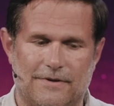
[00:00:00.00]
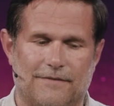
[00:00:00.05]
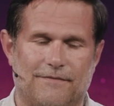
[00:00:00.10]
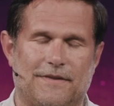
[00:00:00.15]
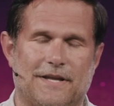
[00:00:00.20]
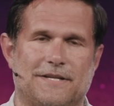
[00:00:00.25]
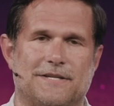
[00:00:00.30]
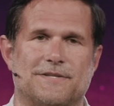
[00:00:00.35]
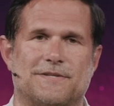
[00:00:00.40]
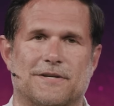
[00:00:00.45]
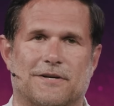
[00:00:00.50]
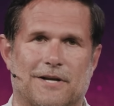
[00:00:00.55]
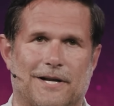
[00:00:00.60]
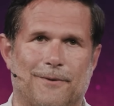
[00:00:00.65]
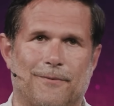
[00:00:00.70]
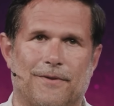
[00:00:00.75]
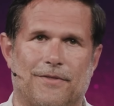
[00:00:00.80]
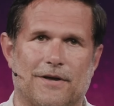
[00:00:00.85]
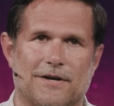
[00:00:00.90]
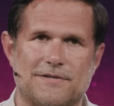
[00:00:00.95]
they disagree
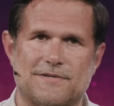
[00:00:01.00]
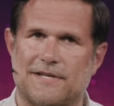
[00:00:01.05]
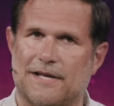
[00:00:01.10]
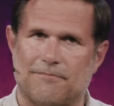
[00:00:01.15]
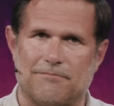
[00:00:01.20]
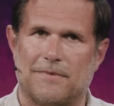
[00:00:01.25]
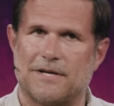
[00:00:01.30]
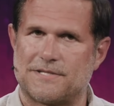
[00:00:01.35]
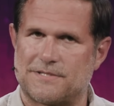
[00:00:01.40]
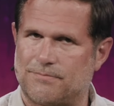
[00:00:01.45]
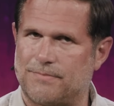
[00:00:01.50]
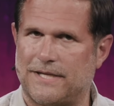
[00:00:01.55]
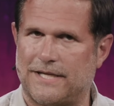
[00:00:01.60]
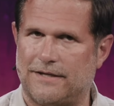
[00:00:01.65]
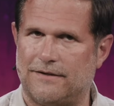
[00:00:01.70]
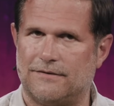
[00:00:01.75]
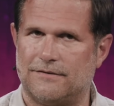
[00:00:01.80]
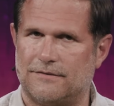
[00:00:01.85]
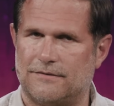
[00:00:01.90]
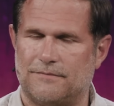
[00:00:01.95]
with us, that must
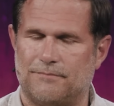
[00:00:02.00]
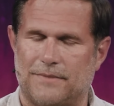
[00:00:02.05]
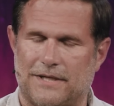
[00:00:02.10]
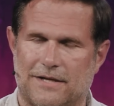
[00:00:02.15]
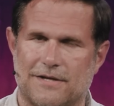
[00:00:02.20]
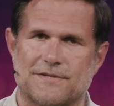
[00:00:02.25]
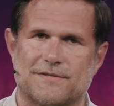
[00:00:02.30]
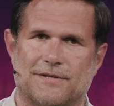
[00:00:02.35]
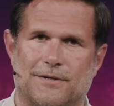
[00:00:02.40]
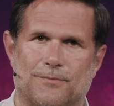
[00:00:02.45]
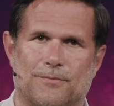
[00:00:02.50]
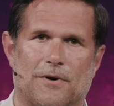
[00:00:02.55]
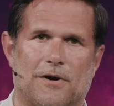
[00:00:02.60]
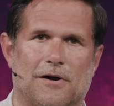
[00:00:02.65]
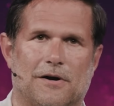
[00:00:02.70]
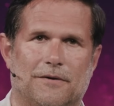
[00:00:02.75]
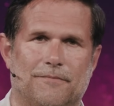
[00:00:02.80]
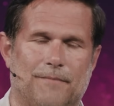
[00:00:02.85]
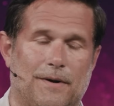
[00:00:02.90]
be because they're wrong.